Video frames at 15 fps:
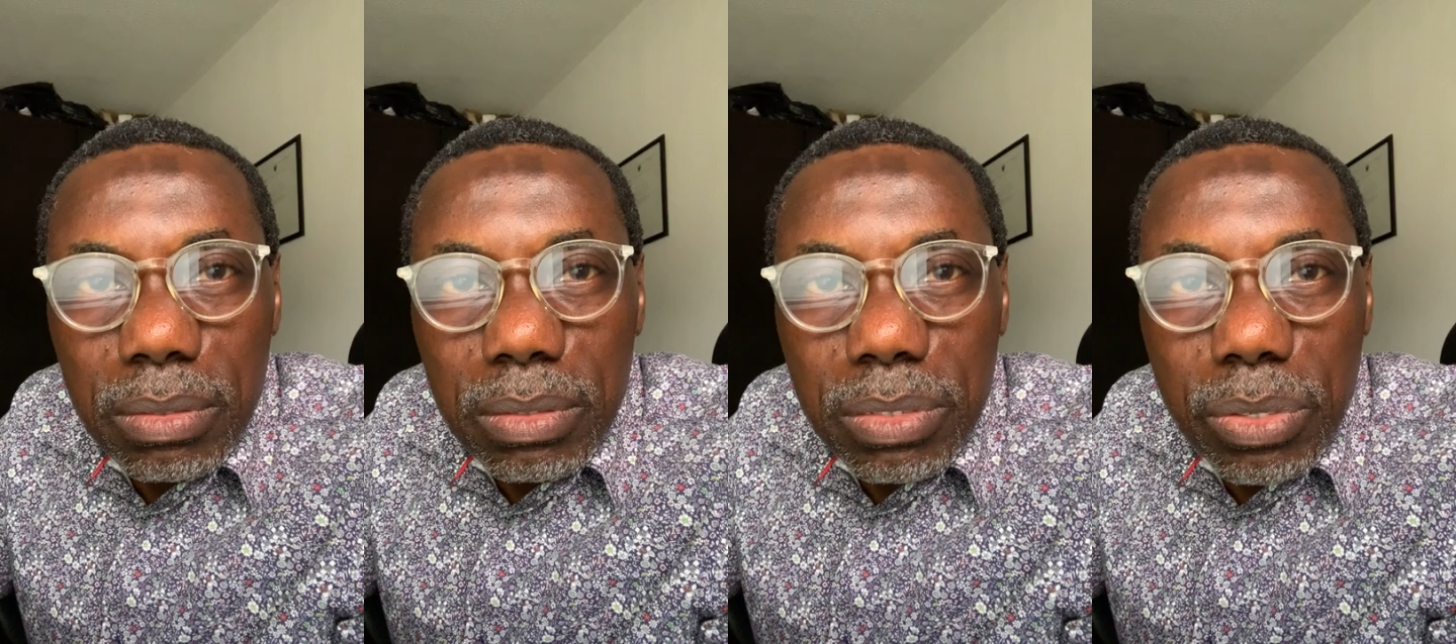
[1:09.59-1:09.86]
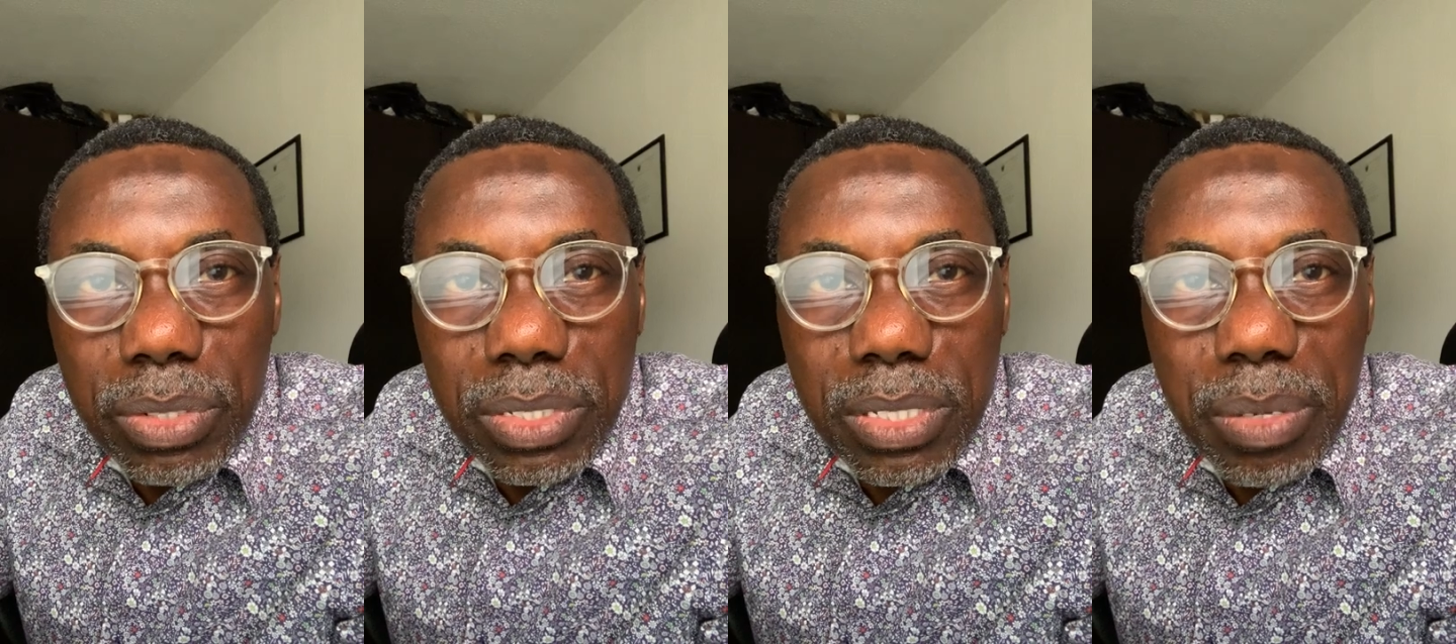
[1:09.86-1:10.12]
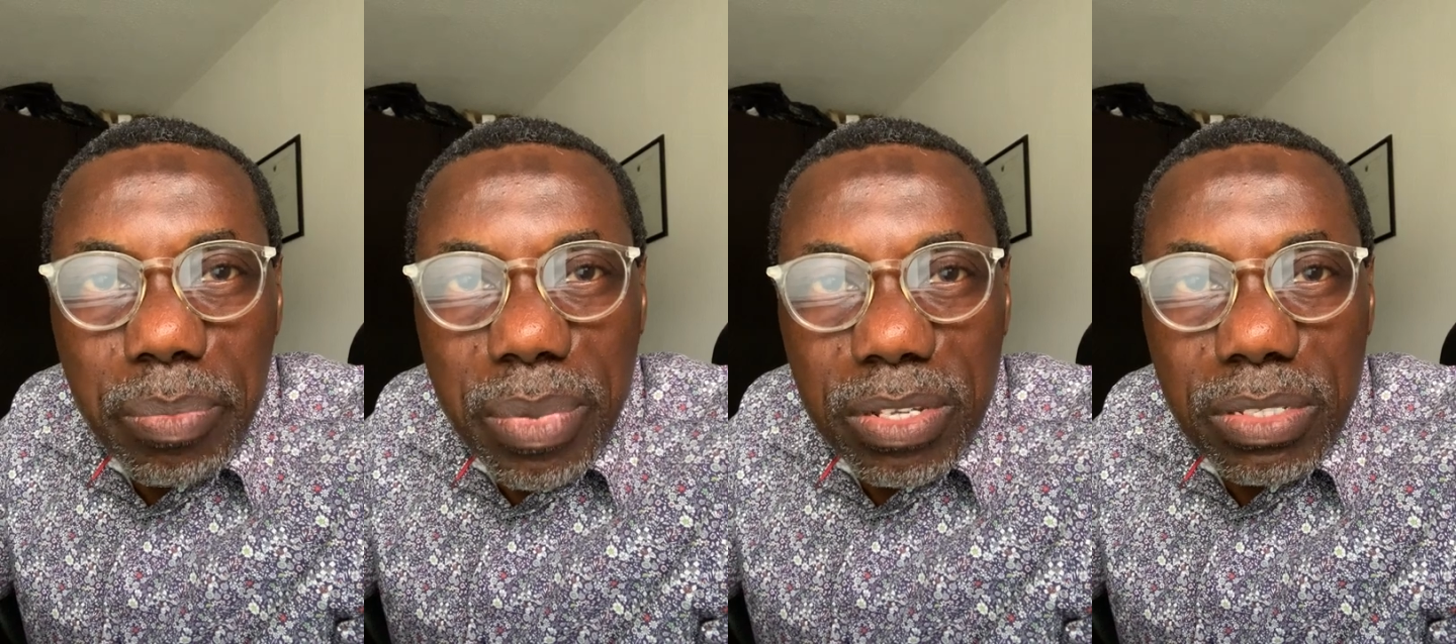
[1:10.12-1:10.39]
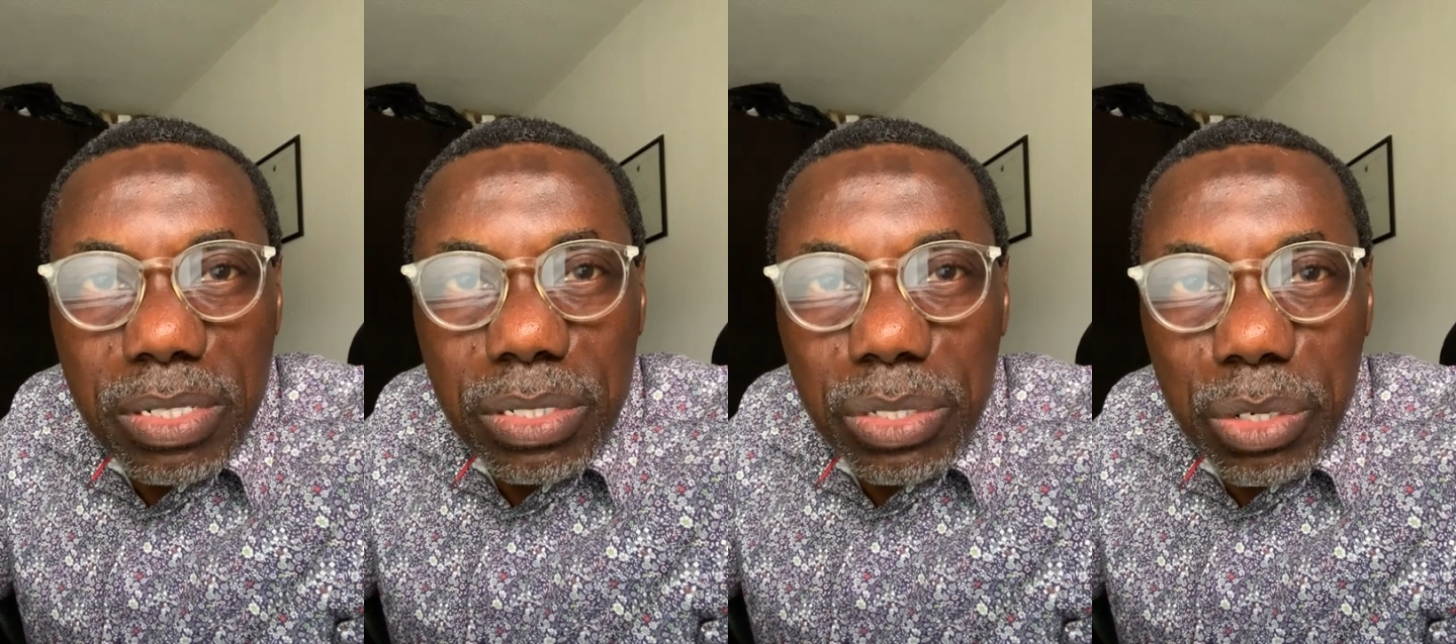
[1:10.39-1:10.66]
So it's a
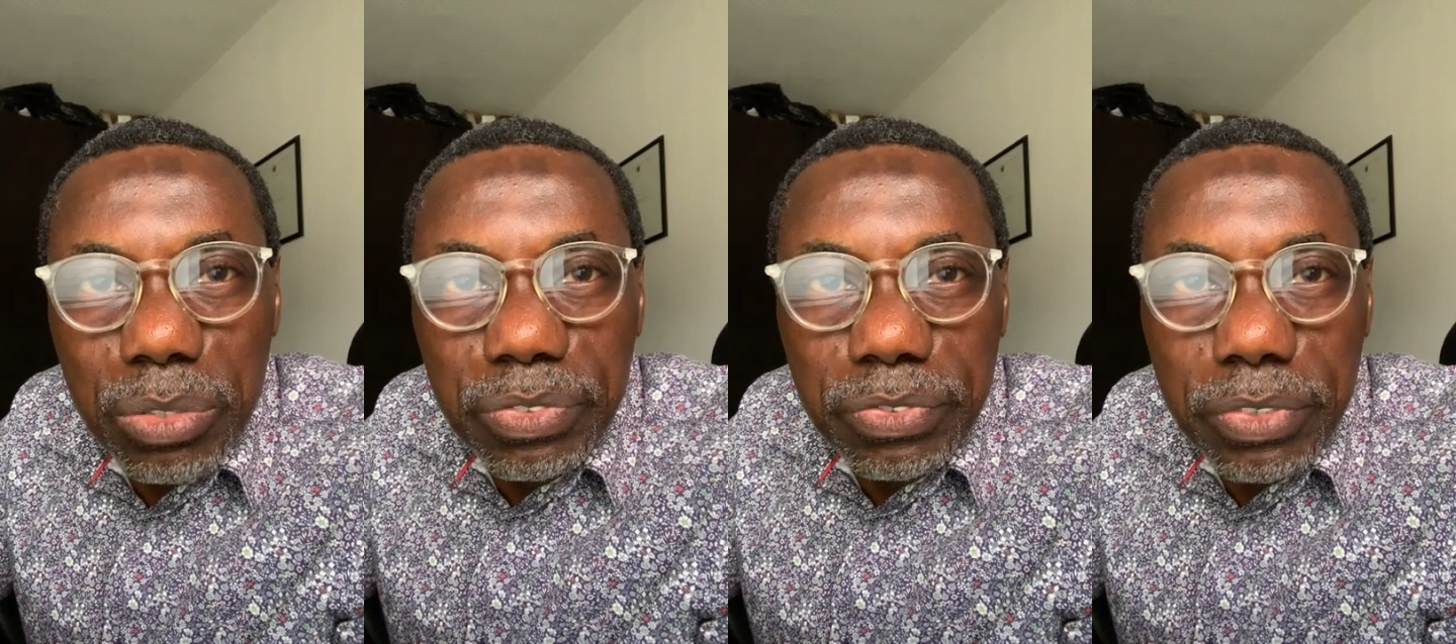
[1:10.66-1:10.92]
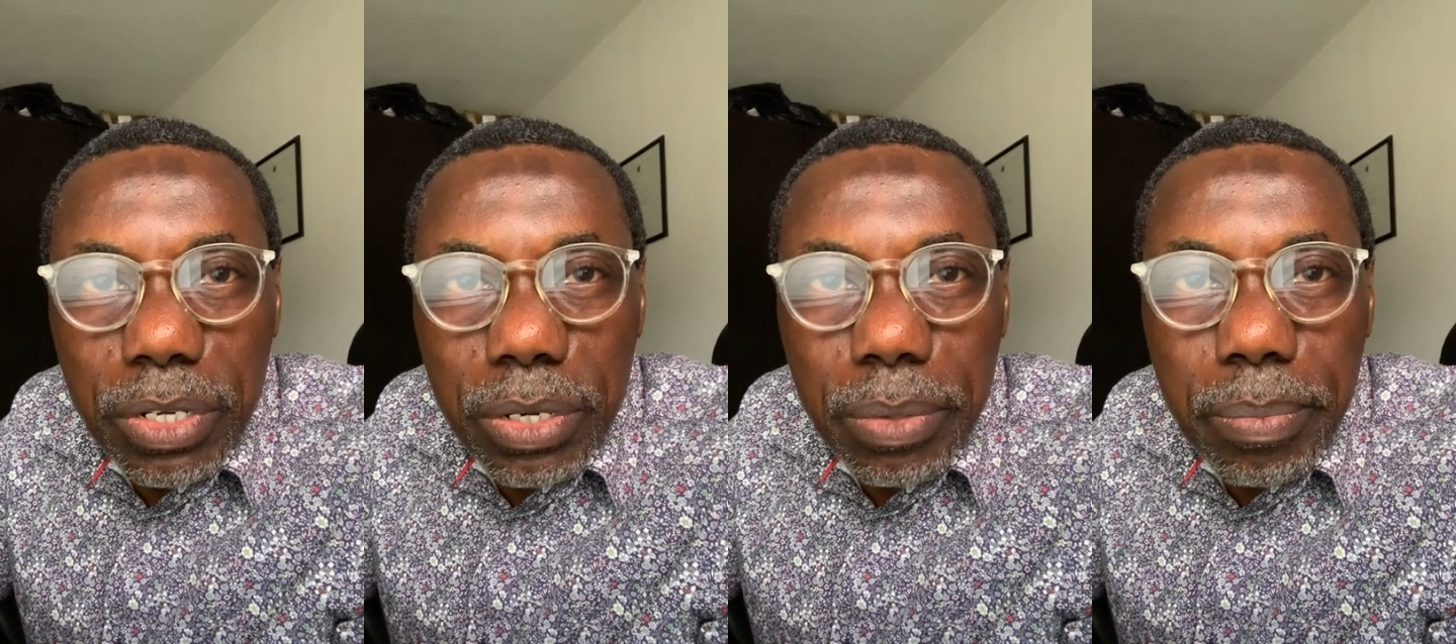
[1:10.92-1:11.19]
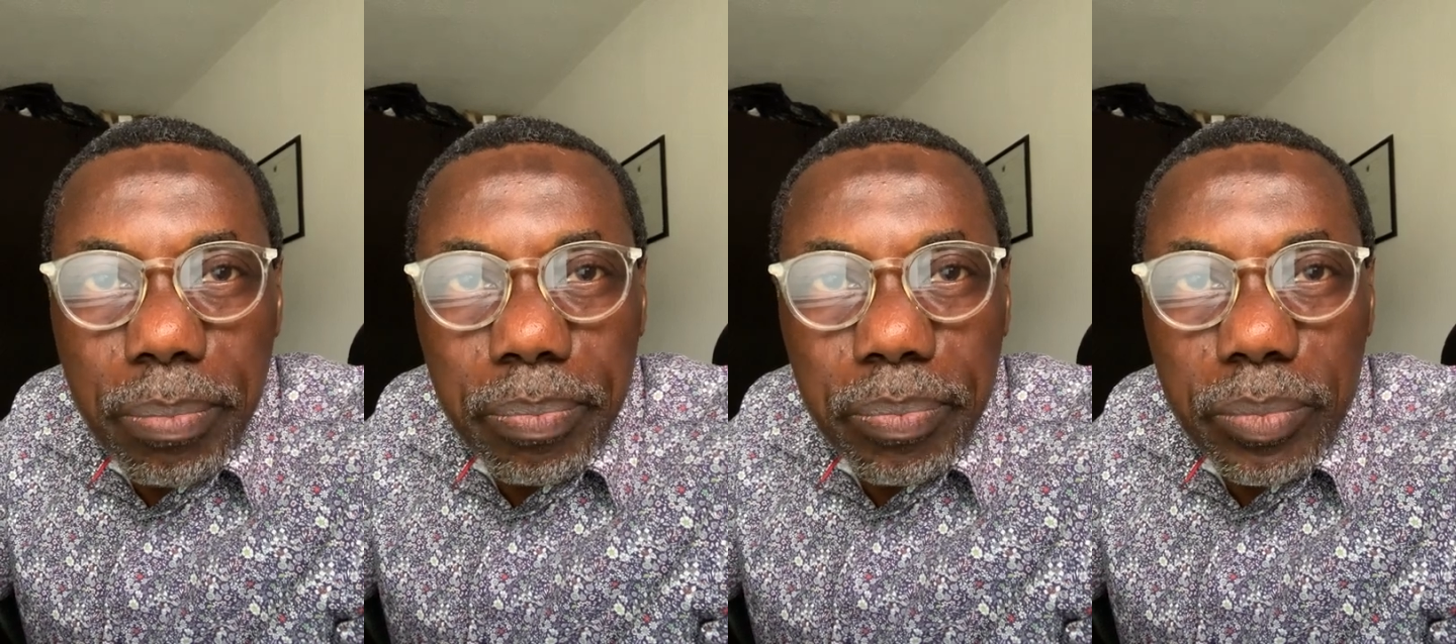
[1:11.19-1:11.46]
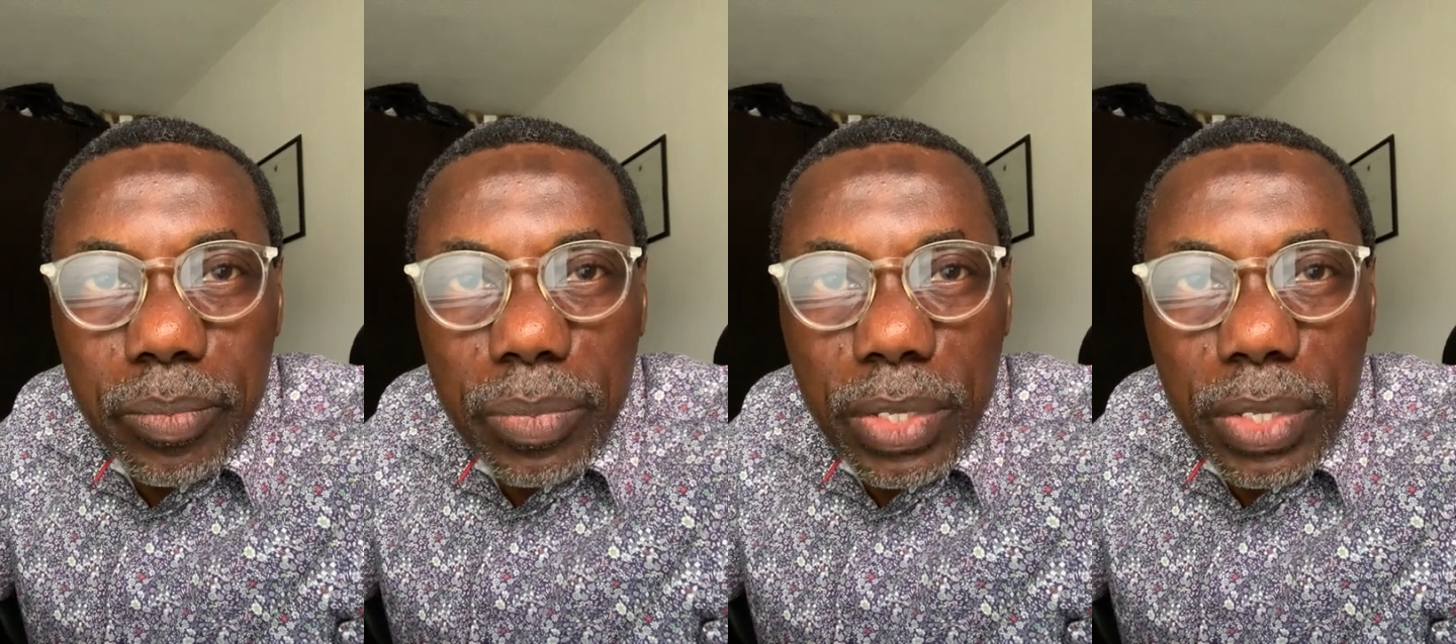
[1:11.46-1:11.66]
message of um,